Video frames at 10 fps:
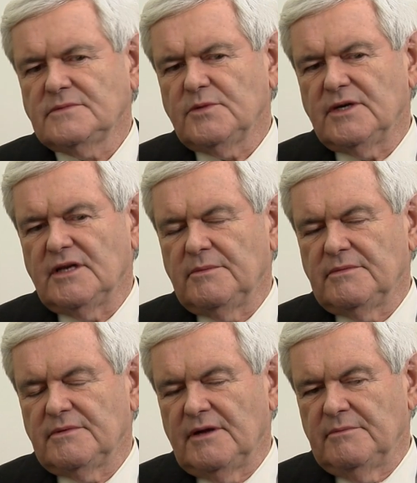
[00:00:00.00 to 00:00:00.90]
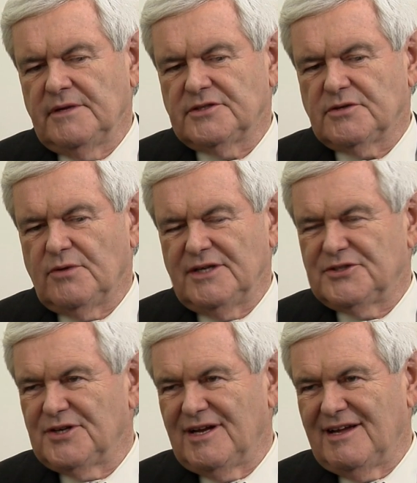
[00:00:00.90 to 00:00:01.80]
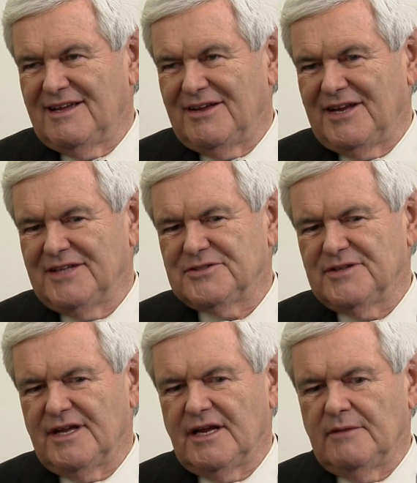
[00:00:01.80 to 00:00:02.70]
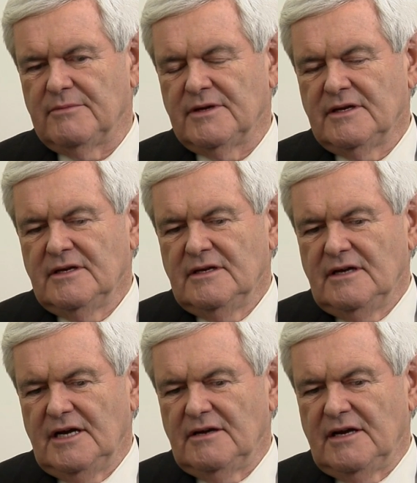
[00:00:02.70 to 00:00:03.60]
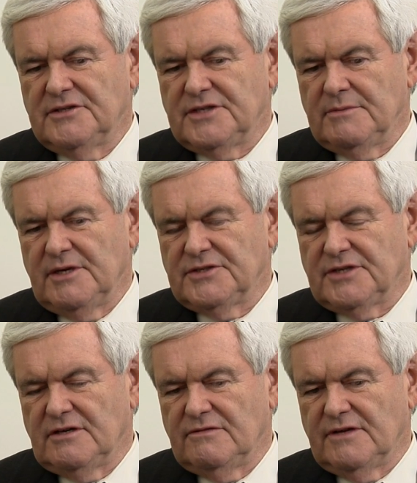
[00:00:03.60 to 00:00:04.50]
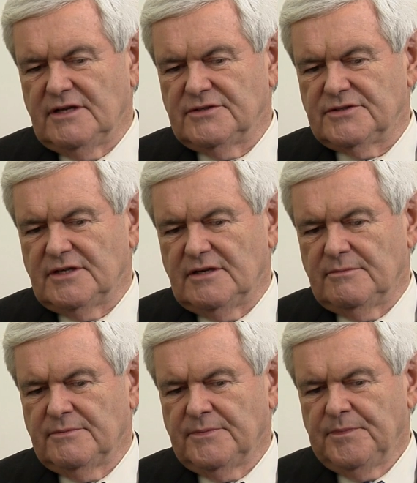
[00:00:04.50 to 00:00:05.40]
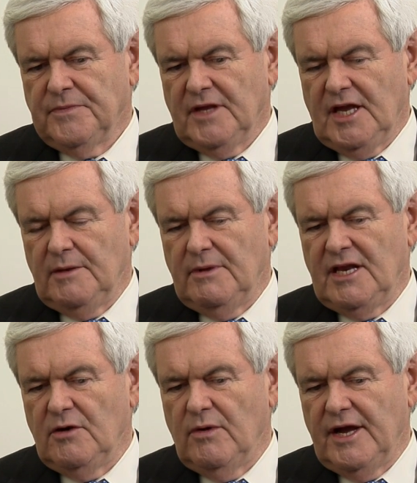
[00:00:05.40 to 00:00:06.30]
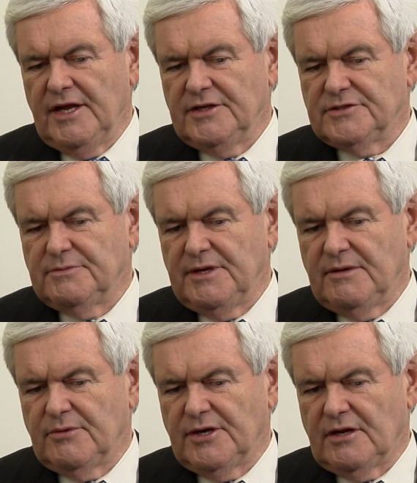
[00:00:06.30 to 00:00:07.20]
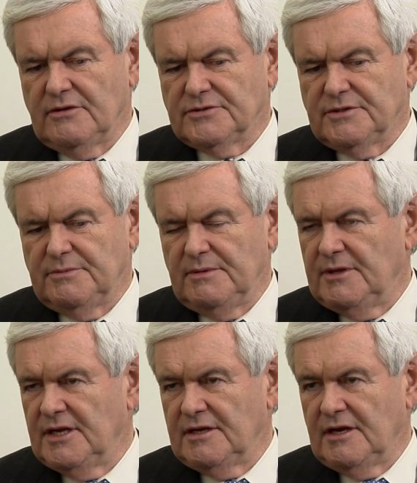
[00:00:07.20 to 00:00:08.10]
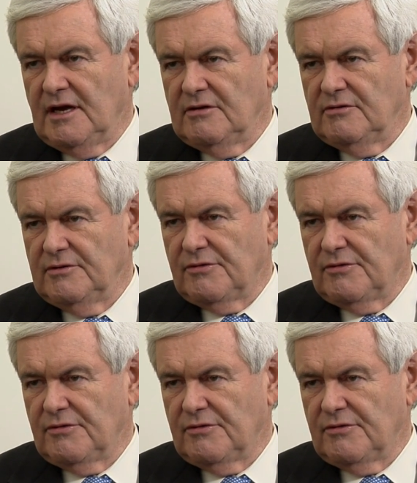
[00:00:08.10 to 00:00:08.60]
Well, I'm, I'm not quite sure how to answer that. I'm, I, I see myself as, uh, in many ways, being pretty close to Bibi Netanyahu